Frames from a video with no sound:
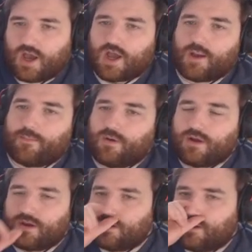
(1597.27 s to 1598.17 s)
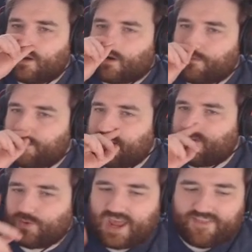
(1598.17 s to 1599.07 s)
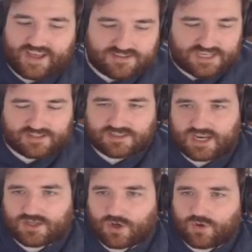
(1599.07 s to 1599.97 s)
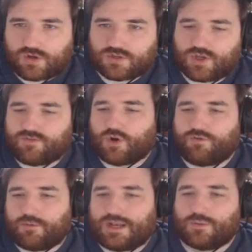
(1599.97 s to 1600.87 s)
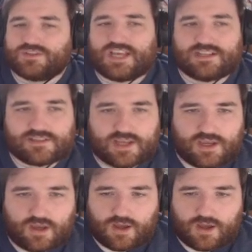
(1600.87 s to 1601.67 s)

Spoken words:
If you get that Zen State token, so if you're not familiar with Zen State,